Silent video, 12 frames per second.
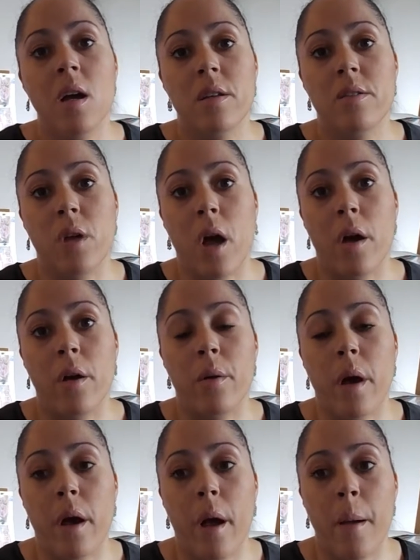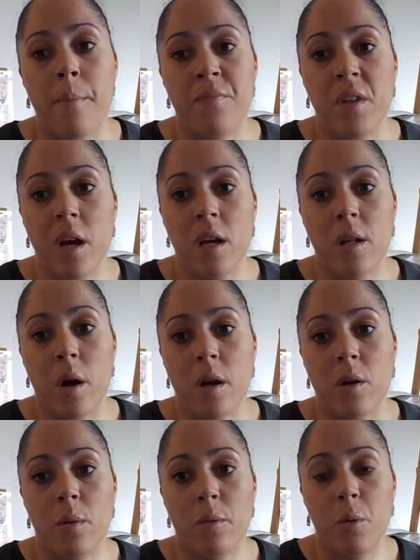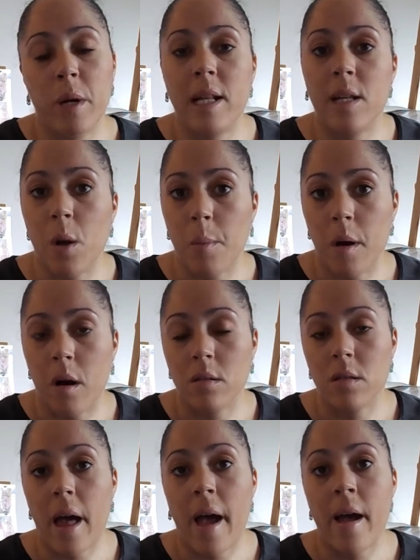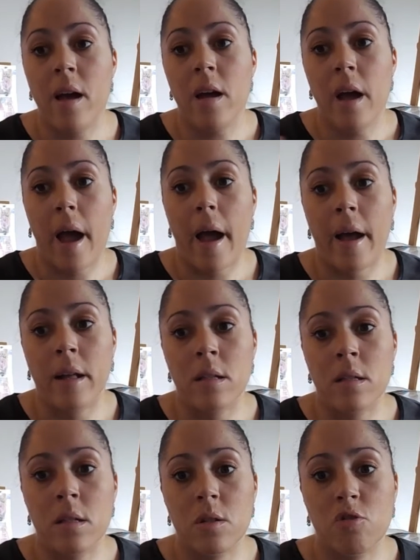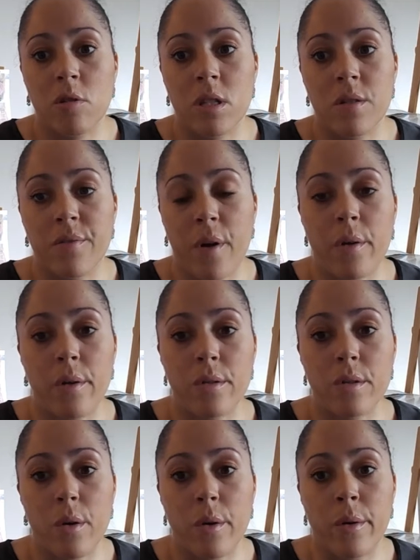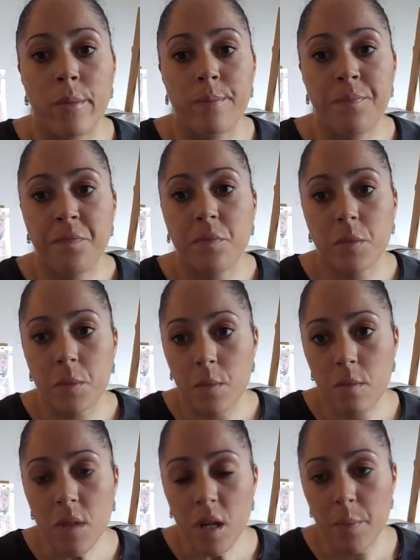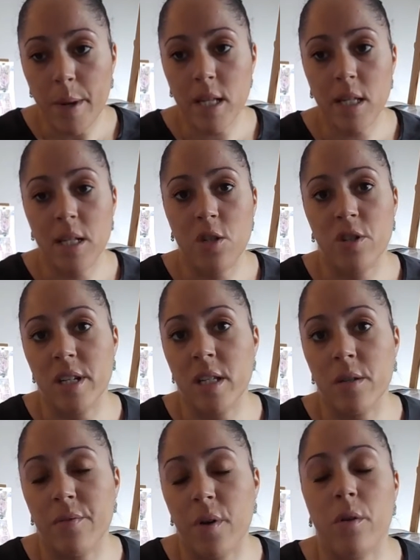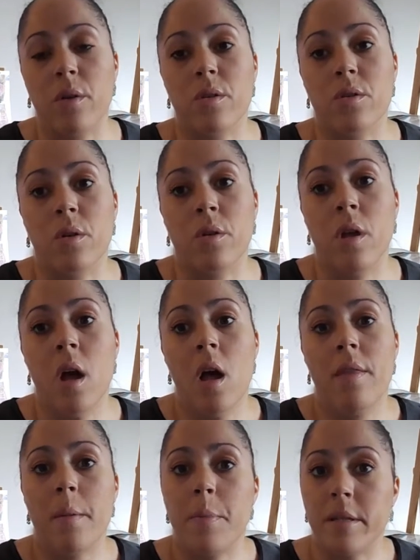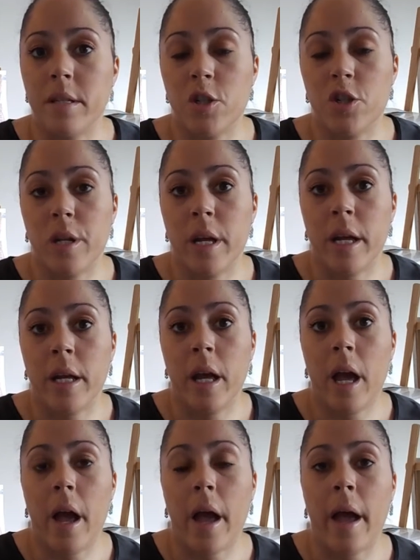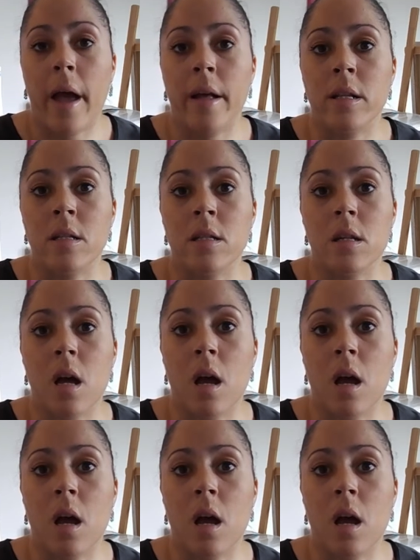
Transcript: So I quickly got past that and tried to focus on, you basically just need to focus on the positioning, and